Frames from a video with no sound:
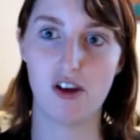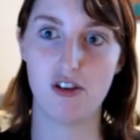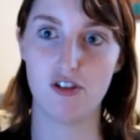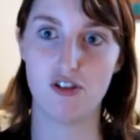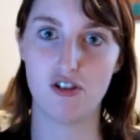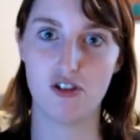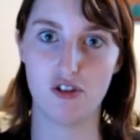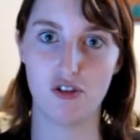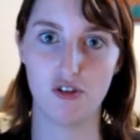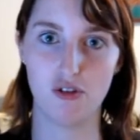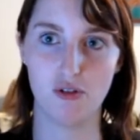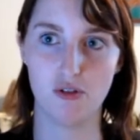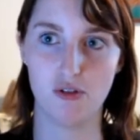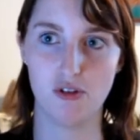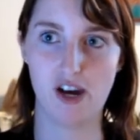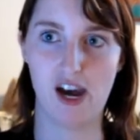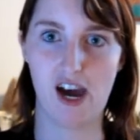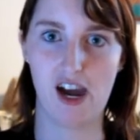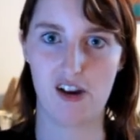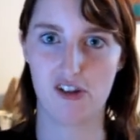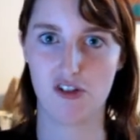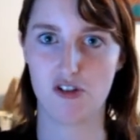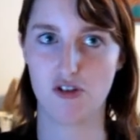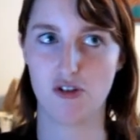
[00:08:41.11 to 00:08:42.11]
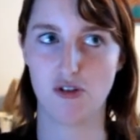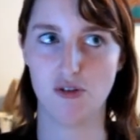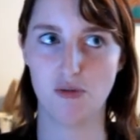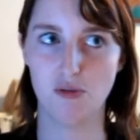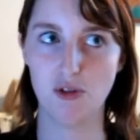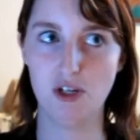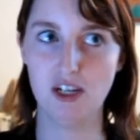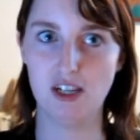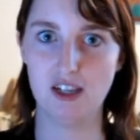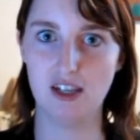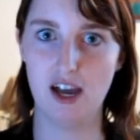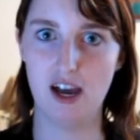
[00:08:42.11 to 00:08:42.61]
to actual
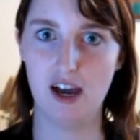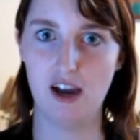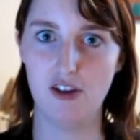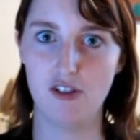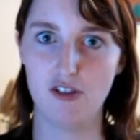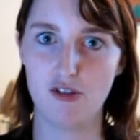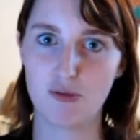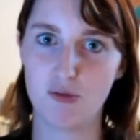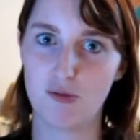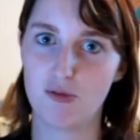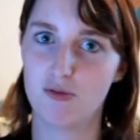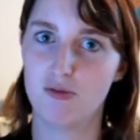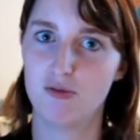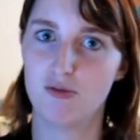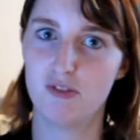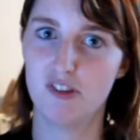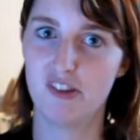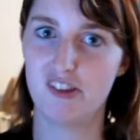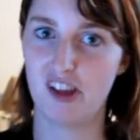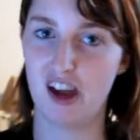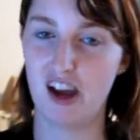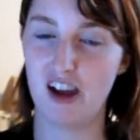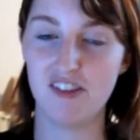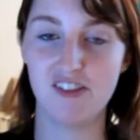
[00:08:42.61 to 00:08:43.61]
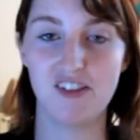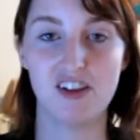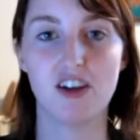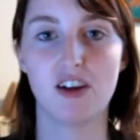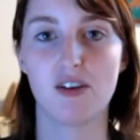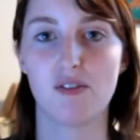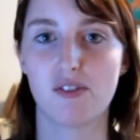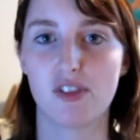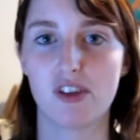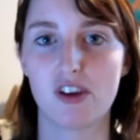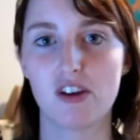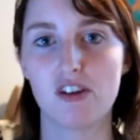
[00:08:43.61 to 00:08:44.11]
real-life sizing
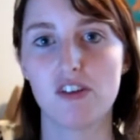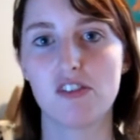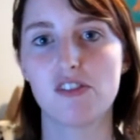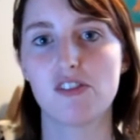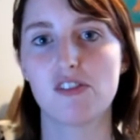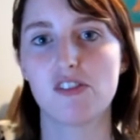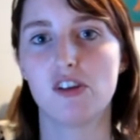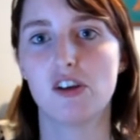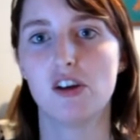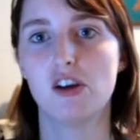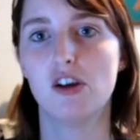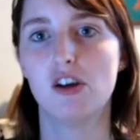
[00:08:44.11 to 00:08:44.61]
of things,